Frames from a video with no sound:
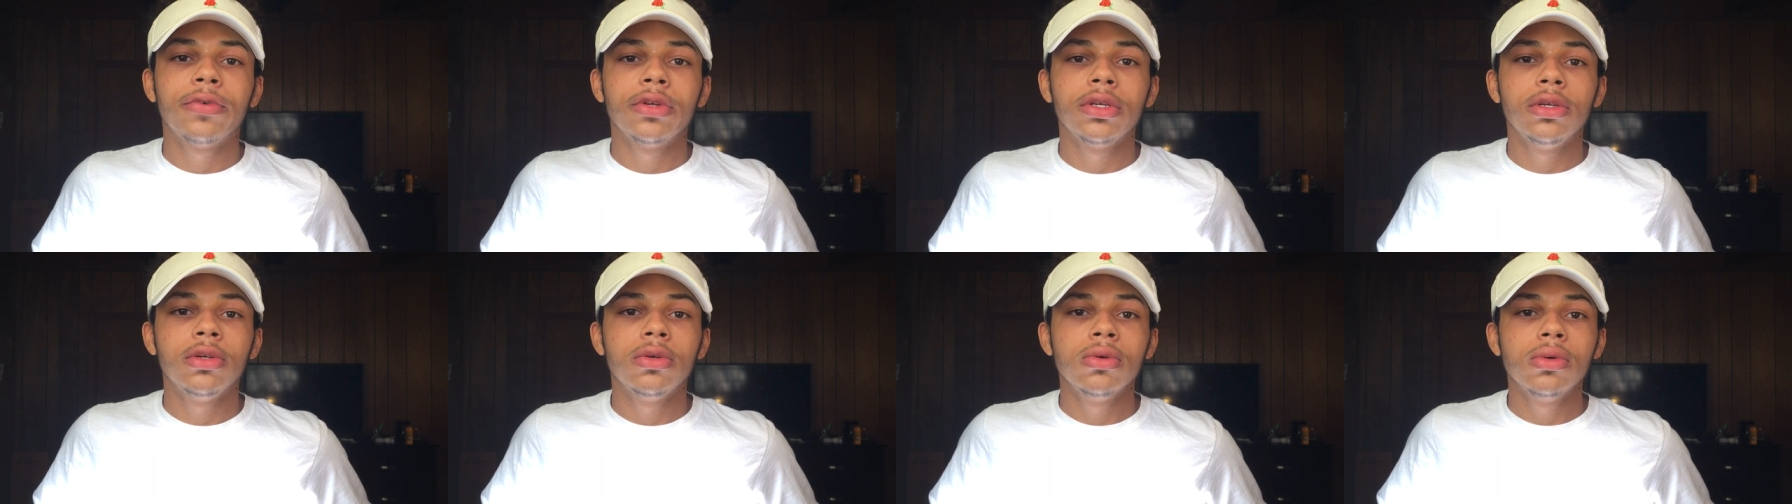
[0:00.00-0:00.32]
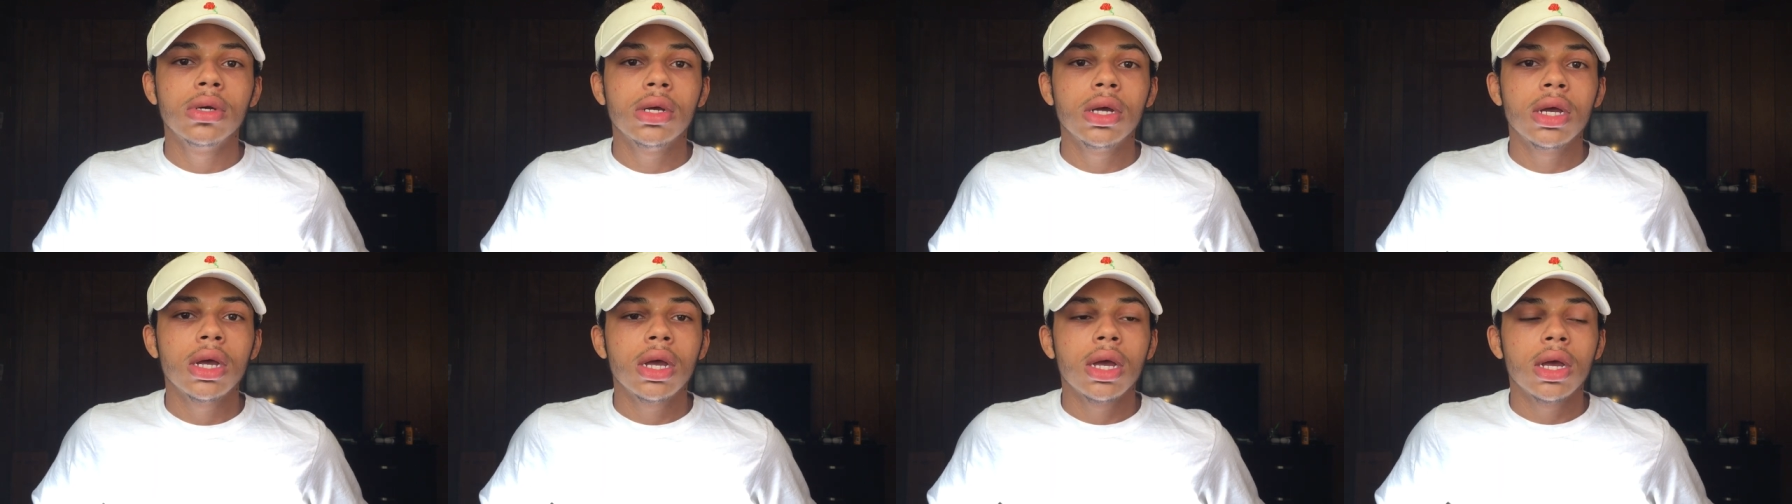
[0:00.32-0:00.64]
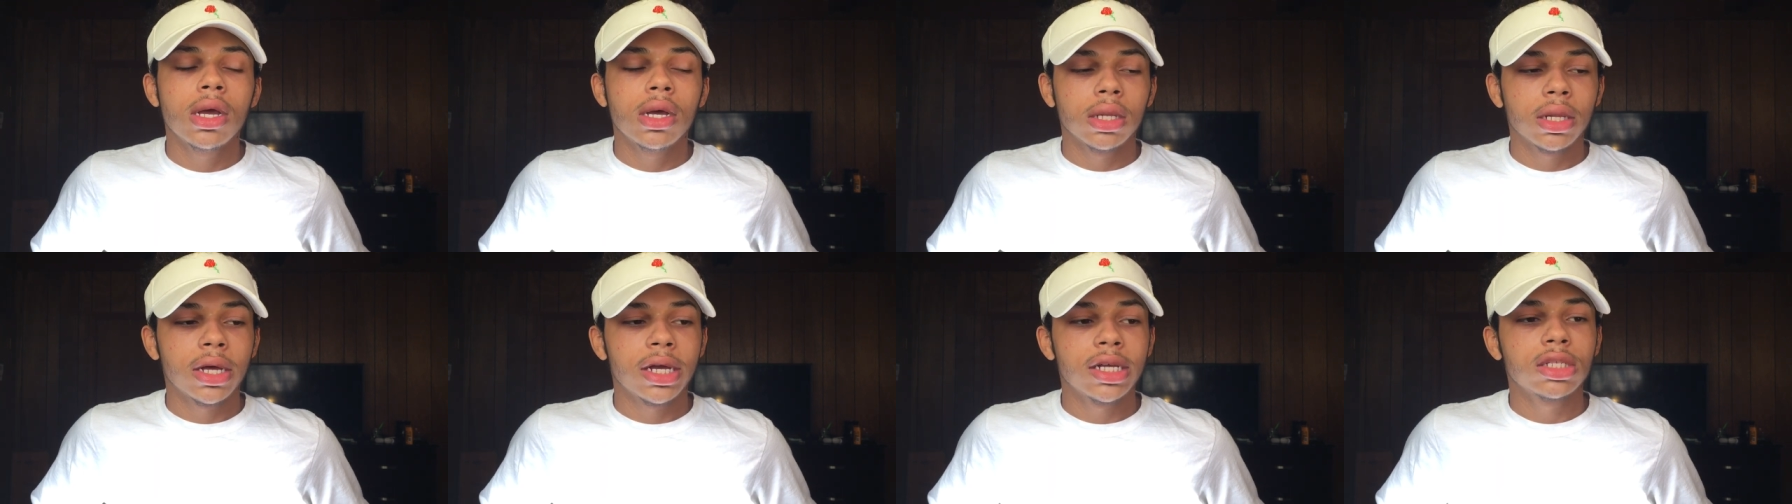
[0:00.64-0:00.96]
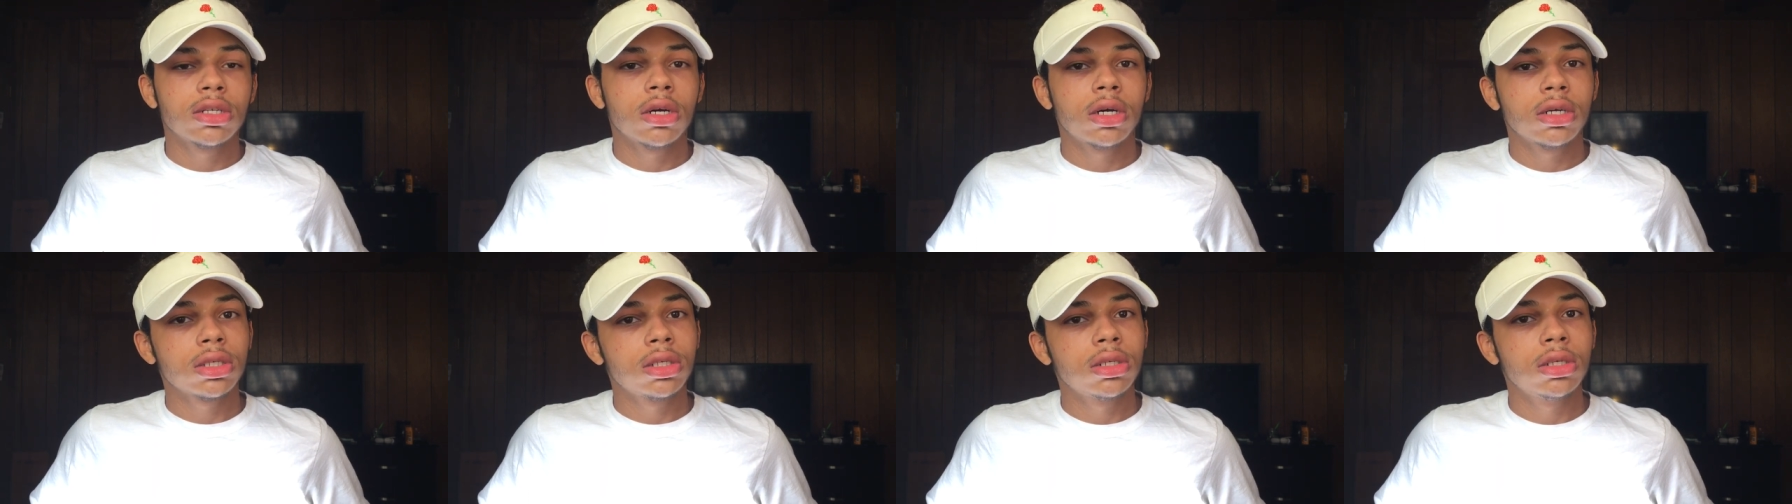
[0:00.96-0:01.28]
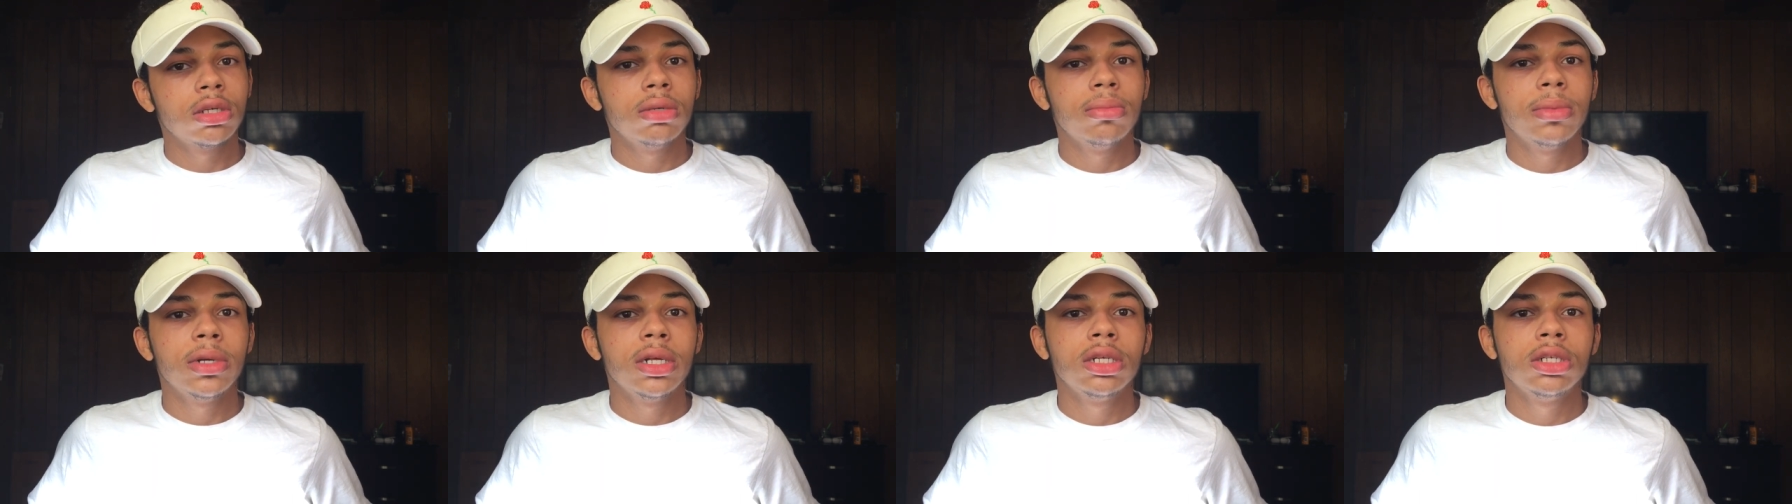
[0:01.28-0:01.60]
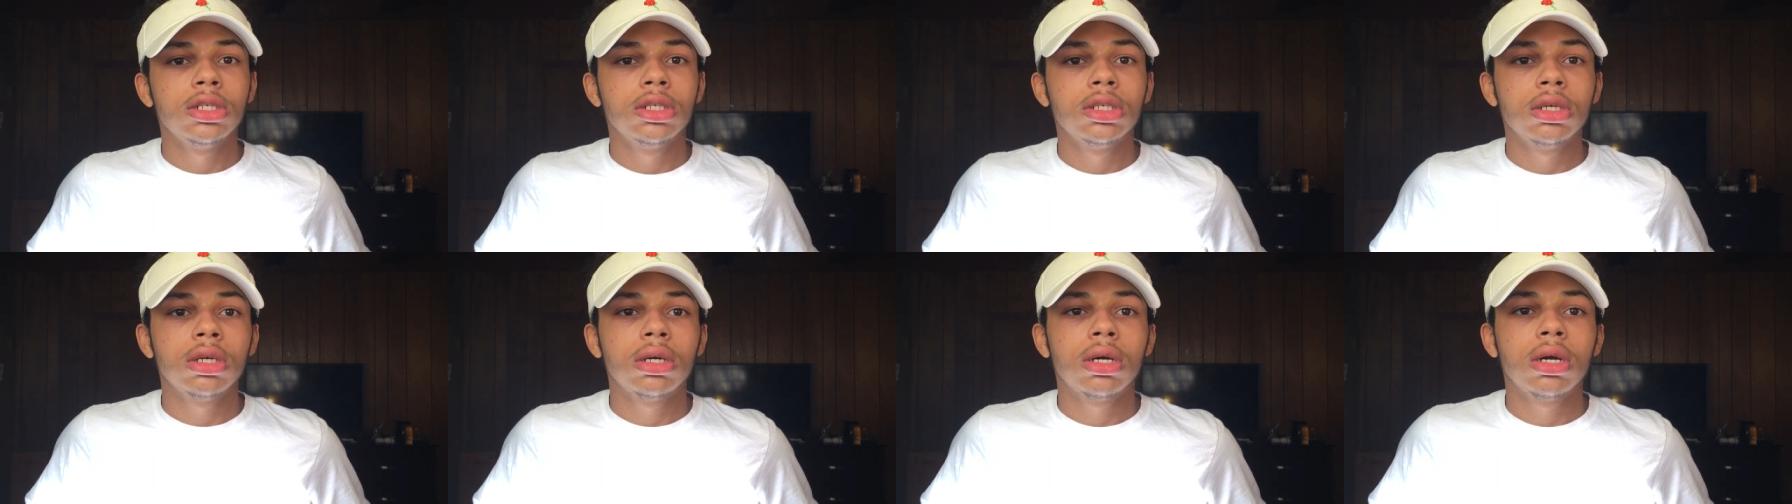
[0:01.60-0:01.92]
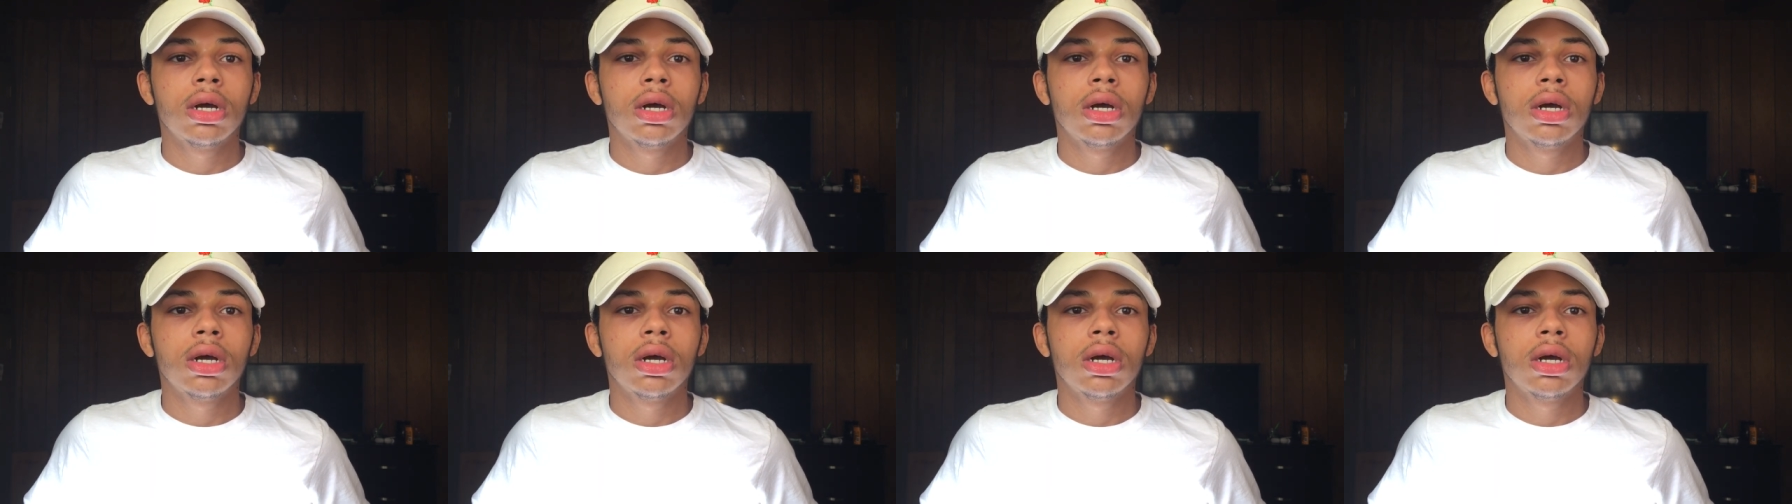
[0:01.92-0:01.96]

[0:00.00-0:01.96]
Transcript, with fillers: for you. Like talk to their manager,